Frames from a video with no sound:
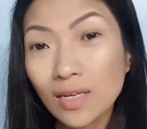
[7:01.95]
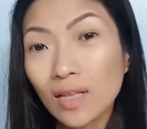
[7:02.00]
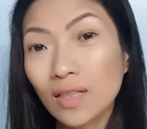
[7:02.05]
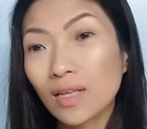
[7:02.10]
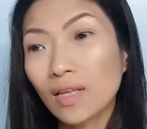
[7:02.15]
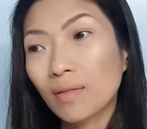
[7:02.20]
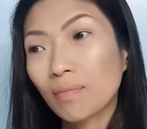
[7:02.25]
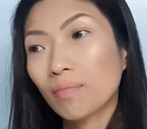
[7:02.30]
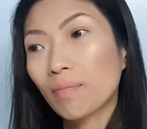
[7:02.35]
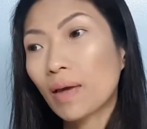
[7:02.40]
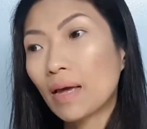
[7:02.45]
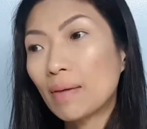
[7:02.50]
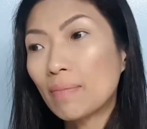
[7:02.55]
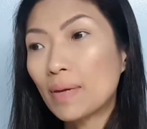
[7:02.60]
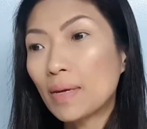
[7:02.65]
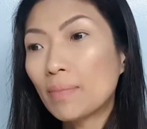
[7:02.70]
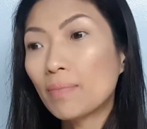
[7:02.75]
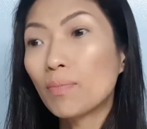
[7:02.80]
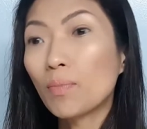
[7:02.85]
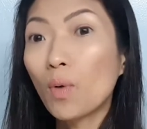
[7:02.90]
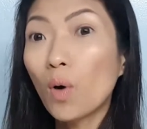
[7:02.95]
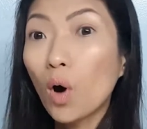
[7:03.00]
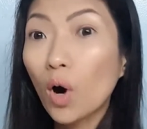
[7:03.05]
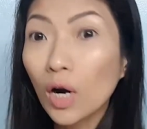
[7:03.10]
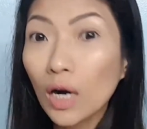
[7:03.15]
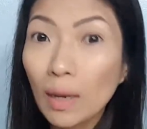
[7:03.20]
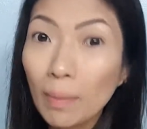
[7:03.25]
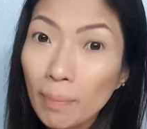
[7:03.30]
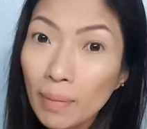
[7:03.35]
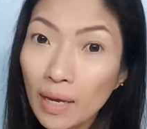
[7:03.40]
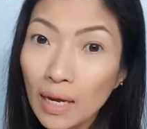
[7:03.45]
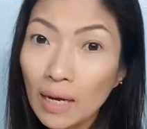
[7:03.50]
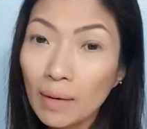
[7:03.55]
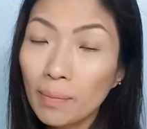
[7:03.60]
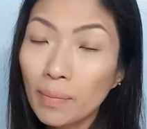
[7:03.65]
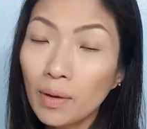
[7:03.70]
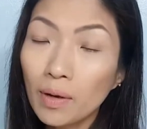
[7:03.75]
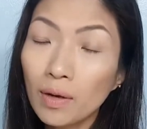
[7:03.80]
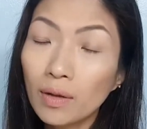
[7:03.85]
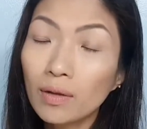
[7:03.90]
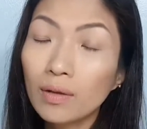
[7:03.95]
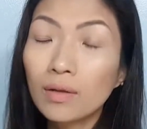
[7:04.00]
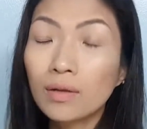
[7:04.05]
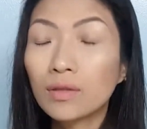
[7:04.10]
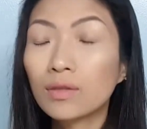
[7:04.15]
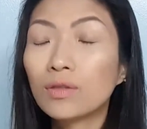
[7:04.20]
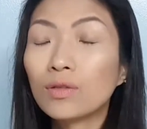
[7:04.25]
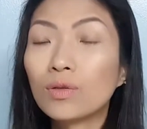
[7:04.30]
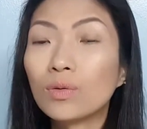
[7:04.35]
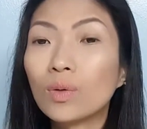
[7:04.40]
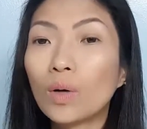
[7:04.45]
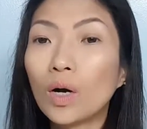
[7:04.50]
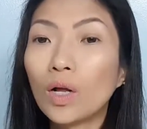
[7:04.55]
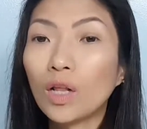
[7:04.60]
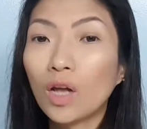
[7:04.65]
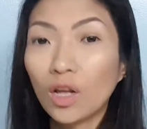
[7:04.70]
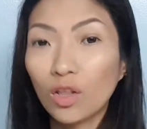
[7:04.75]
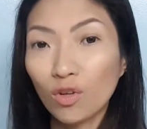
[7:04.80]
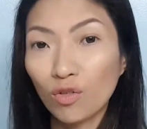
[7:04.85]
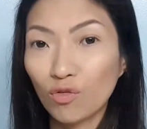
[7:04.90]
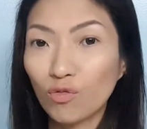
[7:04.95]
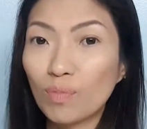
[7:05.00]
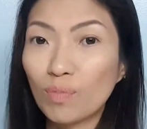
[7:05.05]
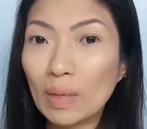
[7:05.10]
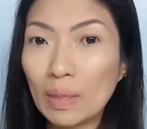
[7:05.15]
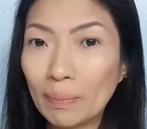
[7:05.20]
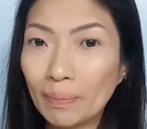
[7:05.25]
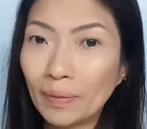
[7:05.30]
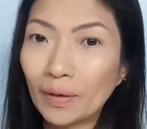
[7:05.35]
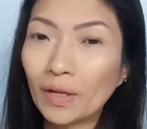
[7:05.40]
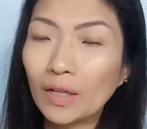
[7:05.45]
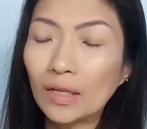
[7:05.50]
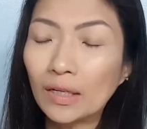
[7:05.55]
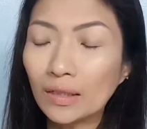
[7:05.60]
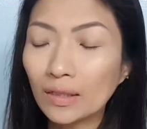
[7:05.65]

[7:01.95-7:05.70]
and it may be more applicable to a lot of people.